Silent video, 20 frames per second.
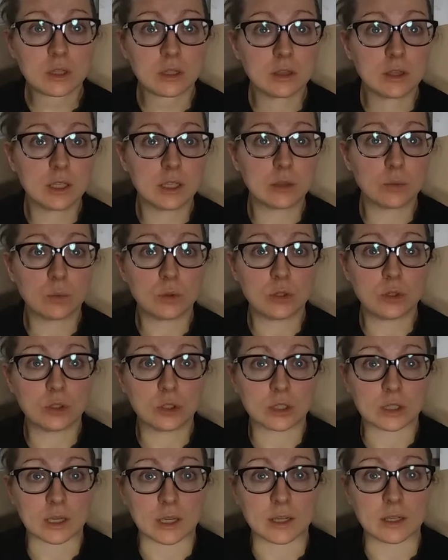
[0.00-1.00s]
Then when you
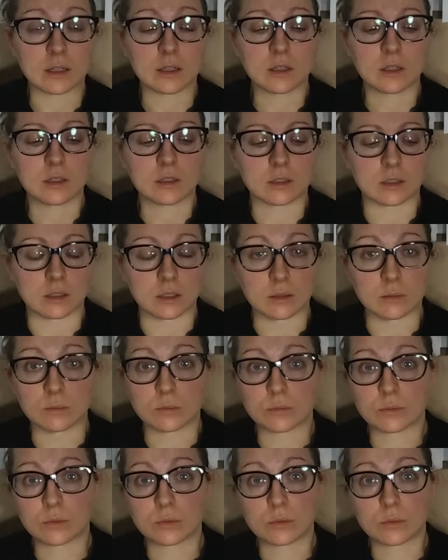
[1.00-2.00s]
look at
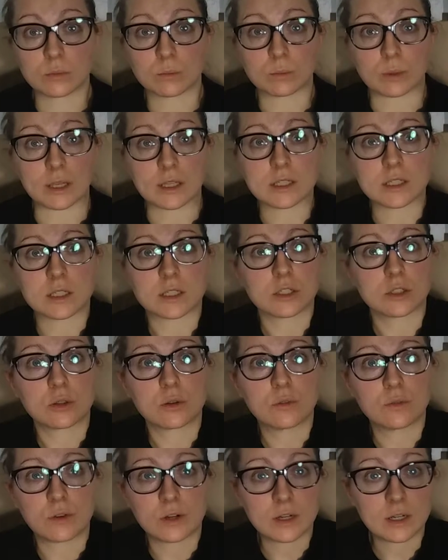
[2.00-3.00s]
polycystic
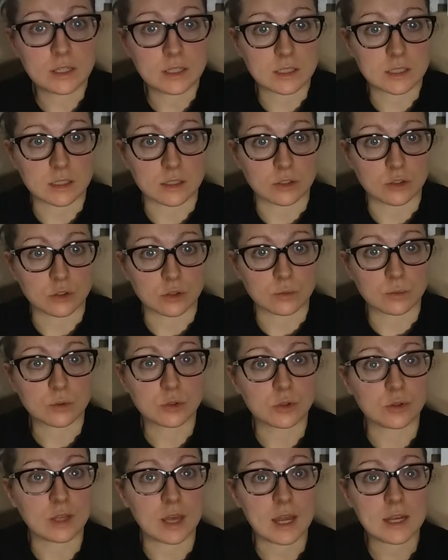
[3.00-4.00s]
ovarian syndrome,
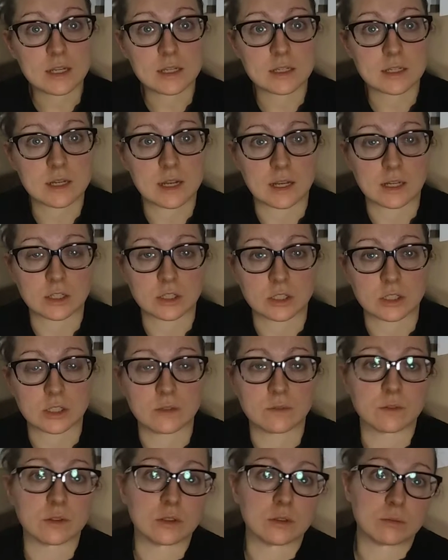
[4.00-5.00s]
so that doesn't actually
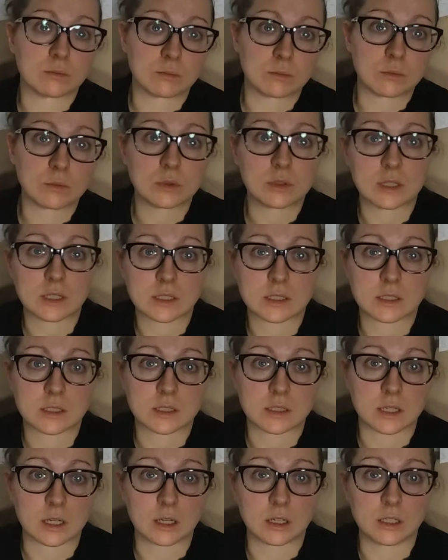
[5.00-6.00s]
even
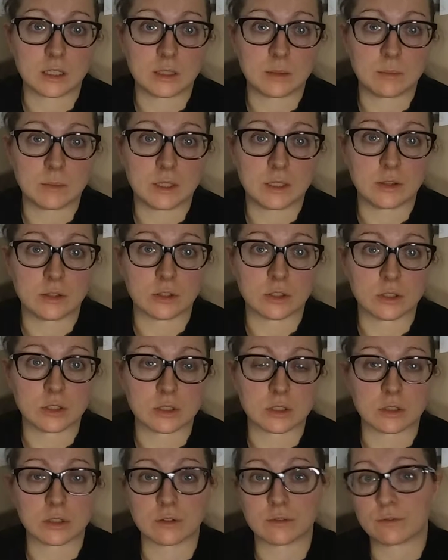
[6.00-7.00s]
necessarily mean
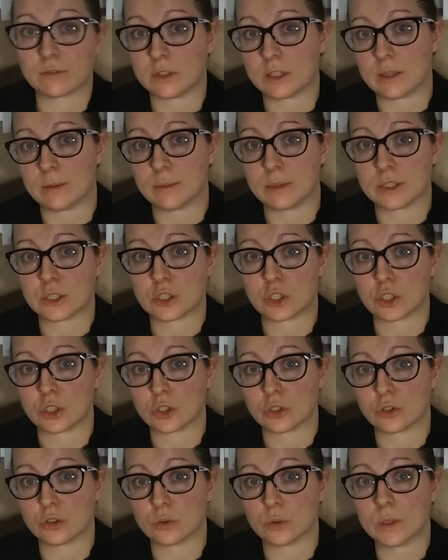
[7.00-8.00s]
there's a phlegm
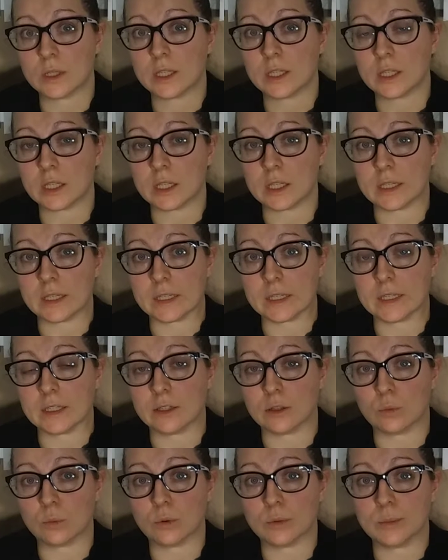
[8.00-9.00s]
issue
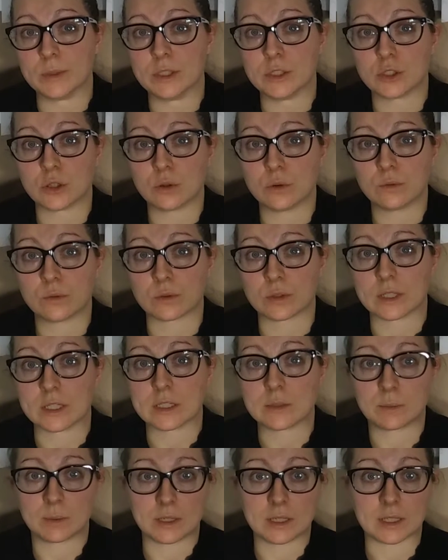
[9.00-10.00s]
in a woman's
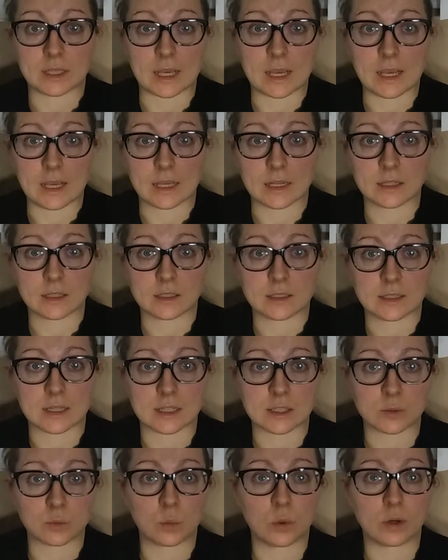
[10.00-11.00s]
ovaries, but it can, because
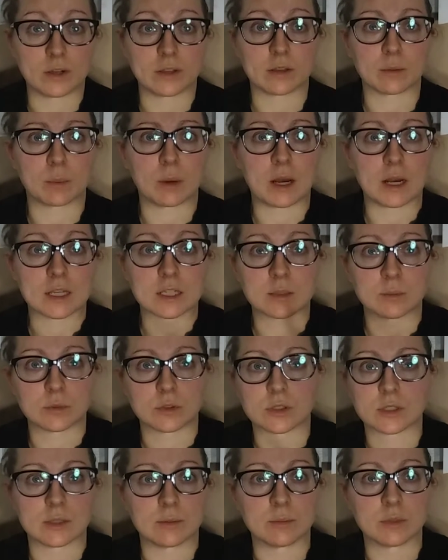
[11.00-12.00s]
that's one of the possible
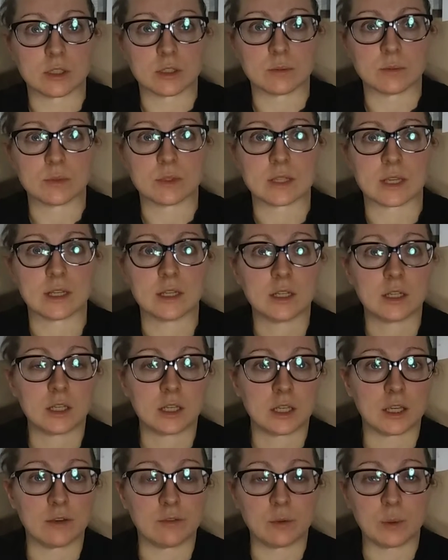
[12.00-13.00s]
symptoms. That
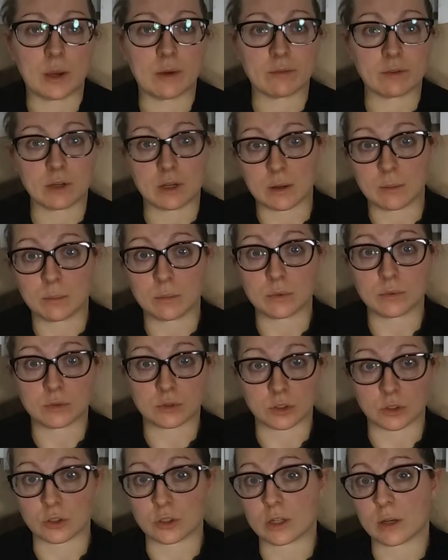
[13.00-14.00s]
if you have a
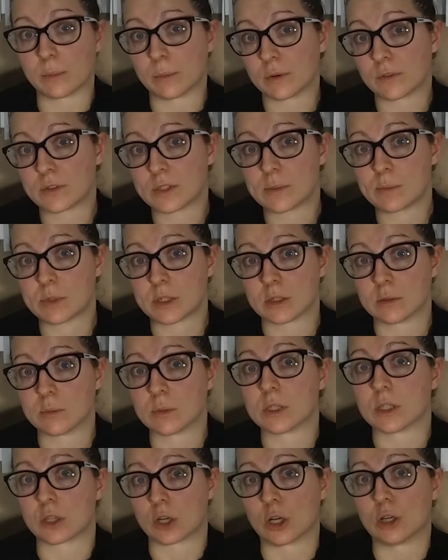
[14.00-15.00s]
certain number of
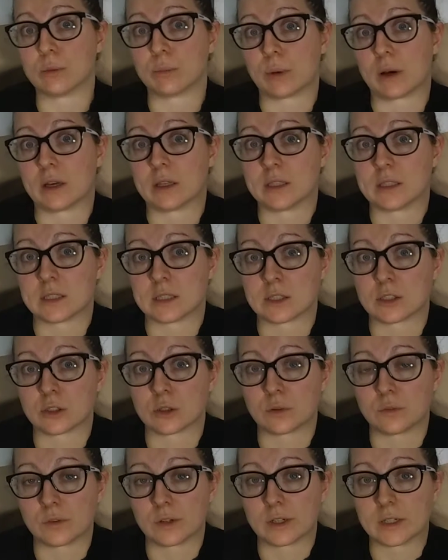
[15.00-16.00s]
symptoms, they call it polycystic
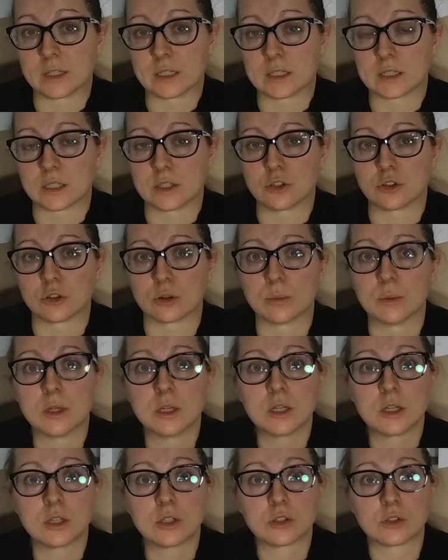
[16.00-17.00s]
ovarian syndrome.
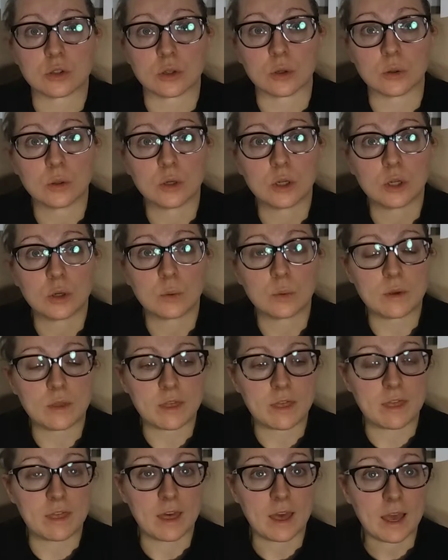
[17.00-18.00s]
So
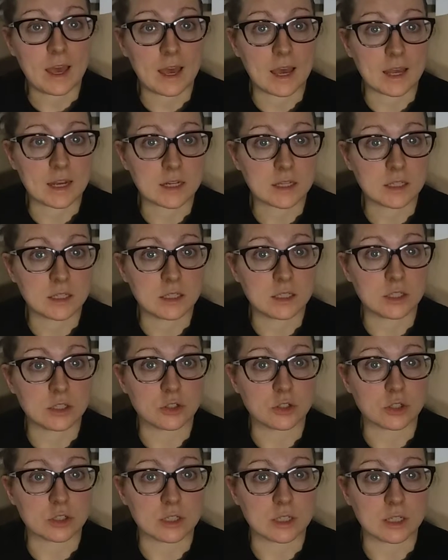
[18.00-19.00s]
with that, it's
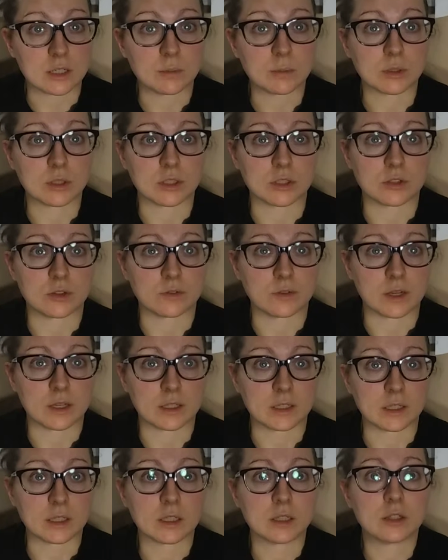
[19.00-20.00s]
interesting because you've got
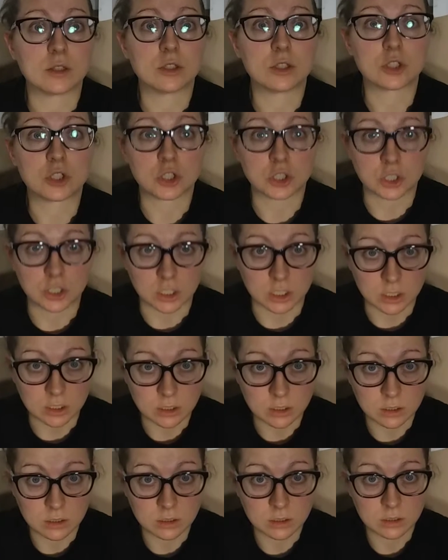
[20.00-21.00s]
like the sugar
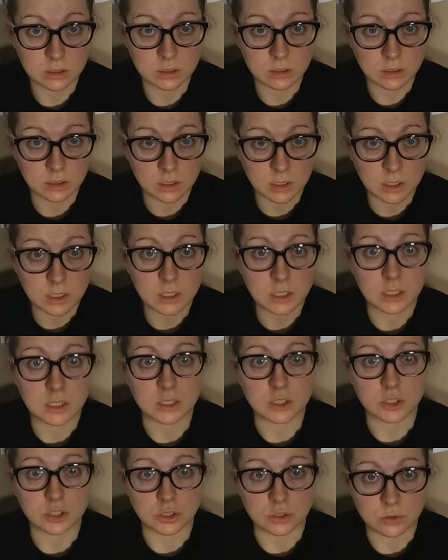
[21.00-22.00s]

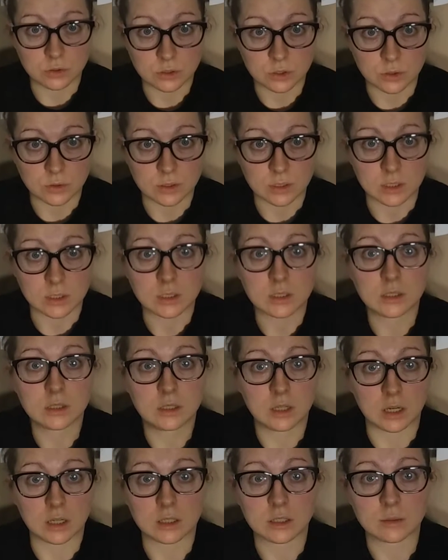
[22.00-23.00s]
issue, so the
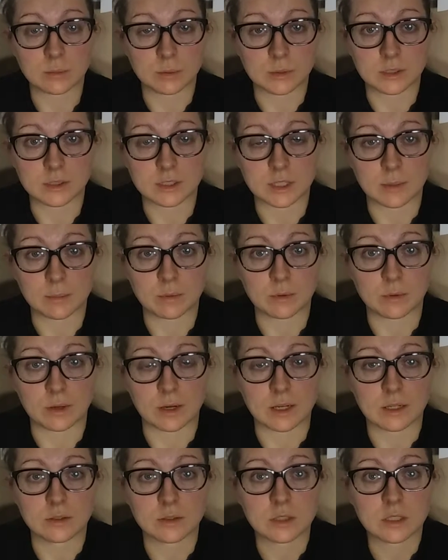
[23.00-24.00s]
gunk built up
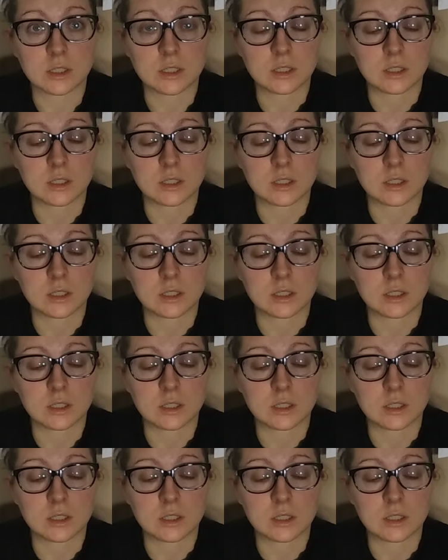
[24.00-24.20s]
around